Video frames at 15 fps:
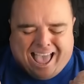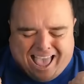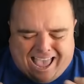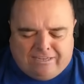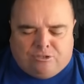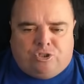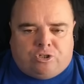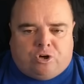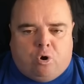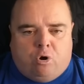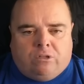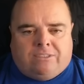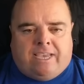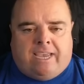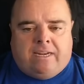and your
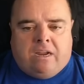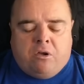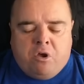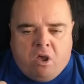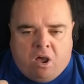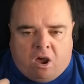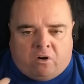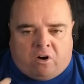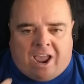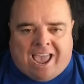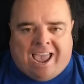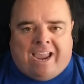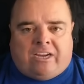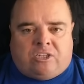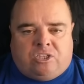content are
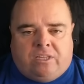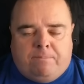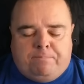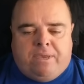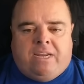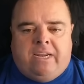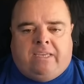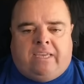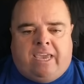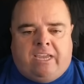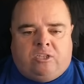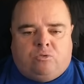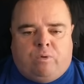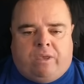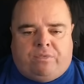actually being
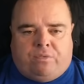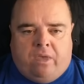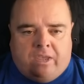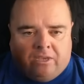engaged with?